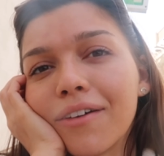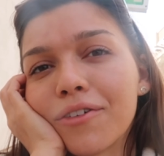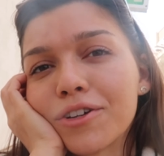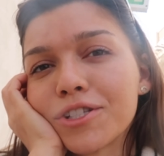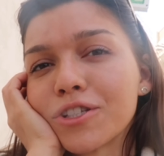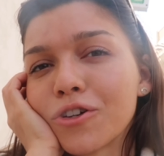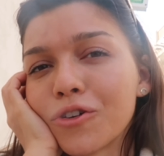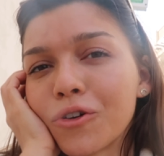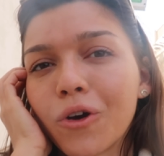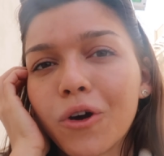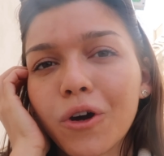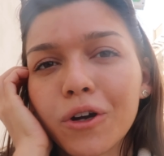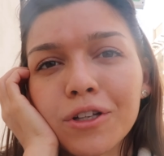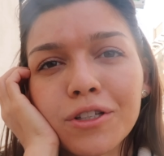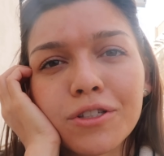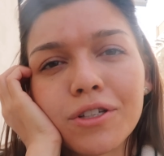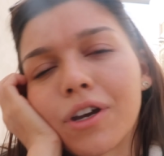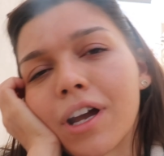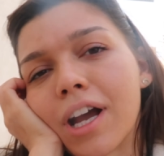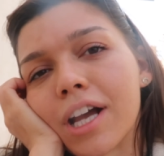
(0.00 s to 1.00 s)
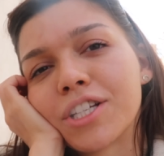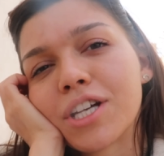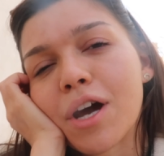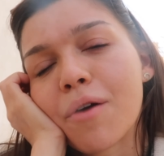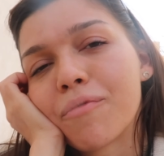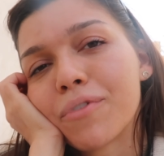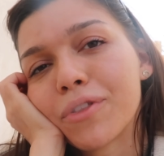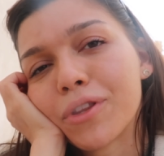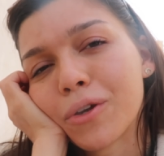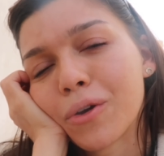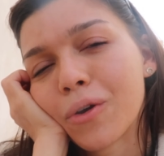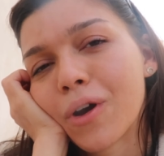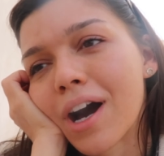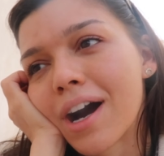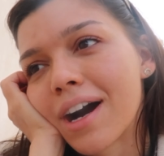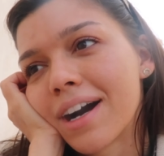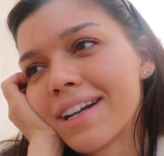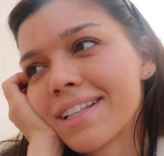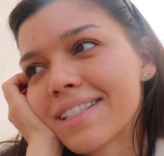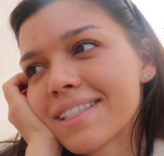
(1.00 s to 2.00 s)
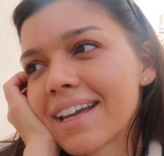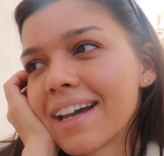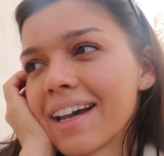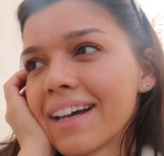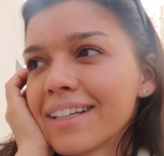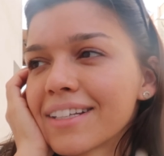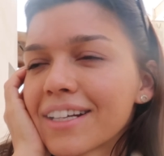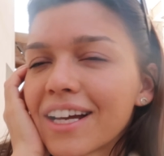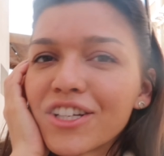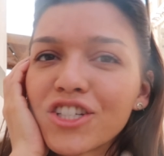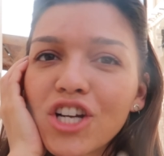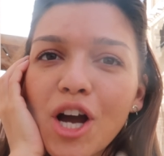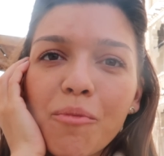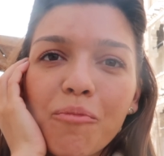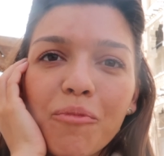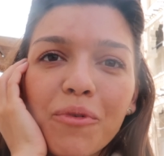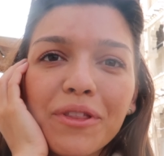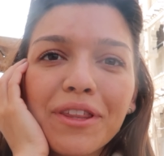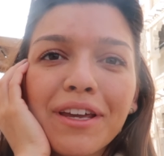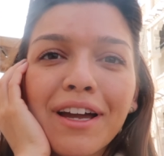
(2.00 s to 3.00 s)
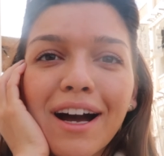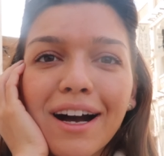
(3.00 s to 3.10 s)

was so good to catch up with you guys and catch up with